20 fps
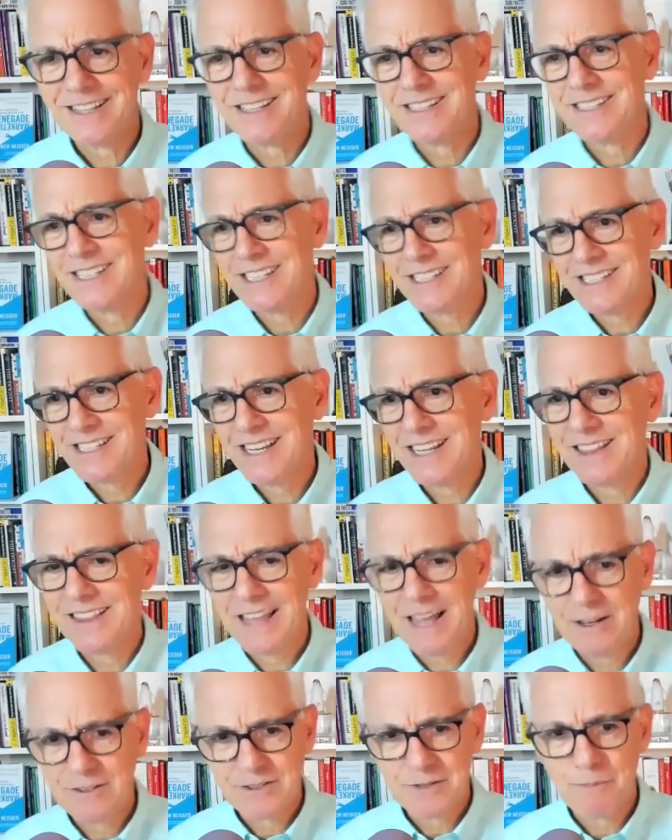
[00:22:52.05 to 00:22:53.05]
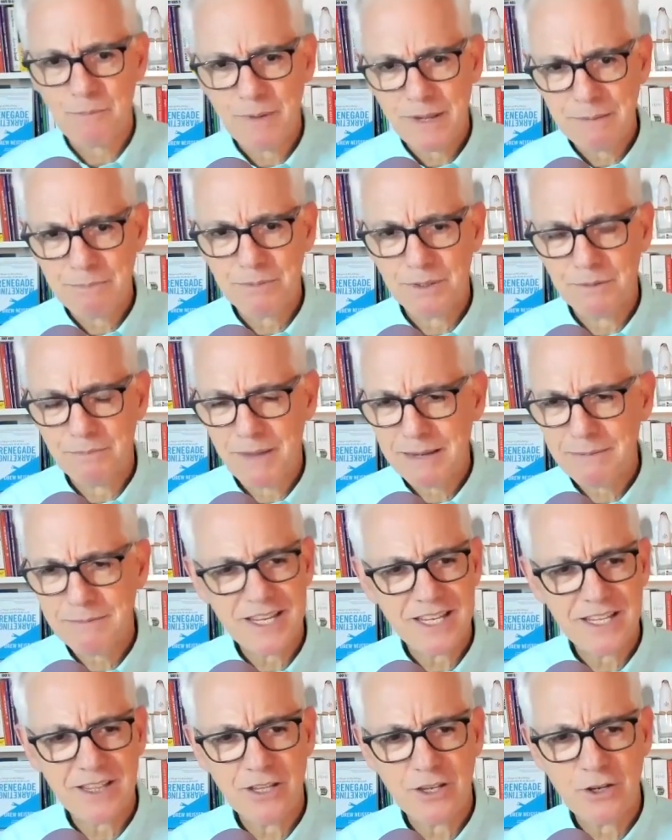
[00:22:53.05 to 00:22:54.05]
that sixteen thousand people,
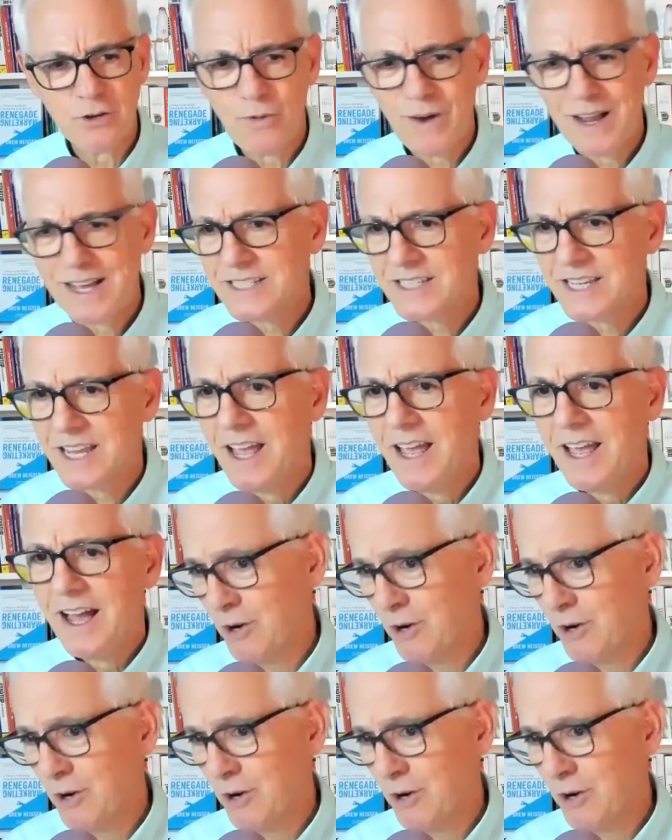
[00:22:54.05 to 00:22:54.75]
maybe in the U S,